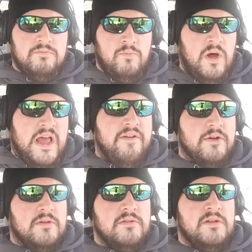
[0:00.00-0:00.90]

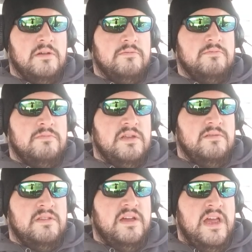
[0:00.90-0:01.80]
whatever.
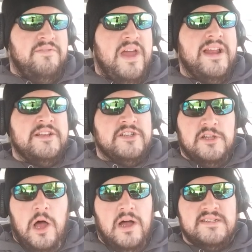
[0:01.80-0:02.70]
The advantage is
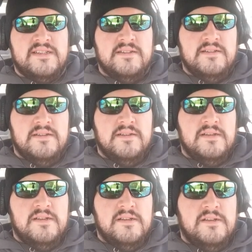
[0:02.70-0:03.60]
lost.
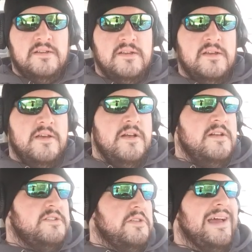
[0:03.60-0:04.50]

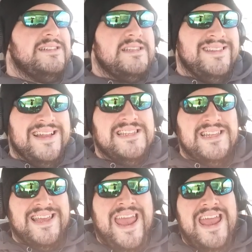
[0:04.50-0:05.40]
So that's
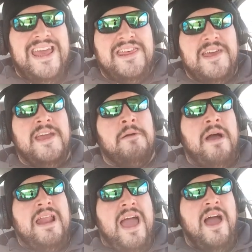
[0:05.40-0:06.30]
the key thing
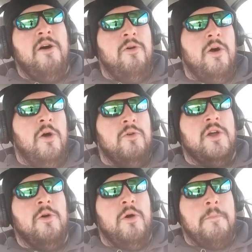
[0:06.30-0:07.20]
about how
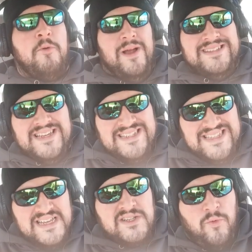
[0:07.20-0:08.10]
Oko oppresses
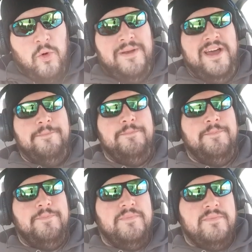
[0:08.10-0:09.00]
this format,
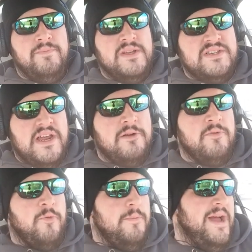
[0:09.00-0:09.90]
this
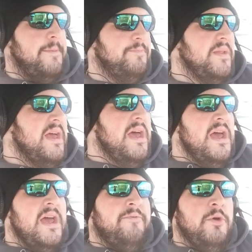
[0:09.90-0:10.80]
Standard format.
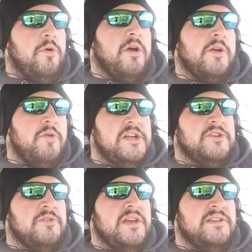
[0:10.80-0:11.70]
If you are a
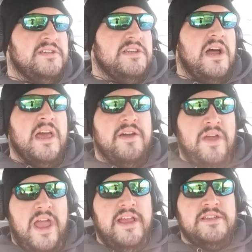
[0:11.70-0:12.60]
creature that does not have
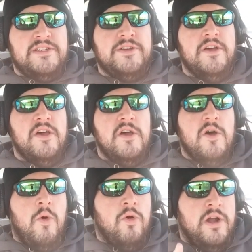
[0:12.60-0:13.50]
haste
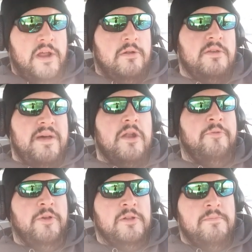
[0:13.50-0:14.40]
or an enter the
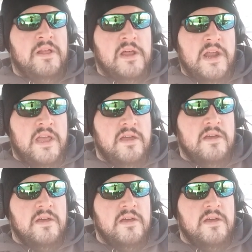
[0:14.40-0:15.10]
battlefield ability,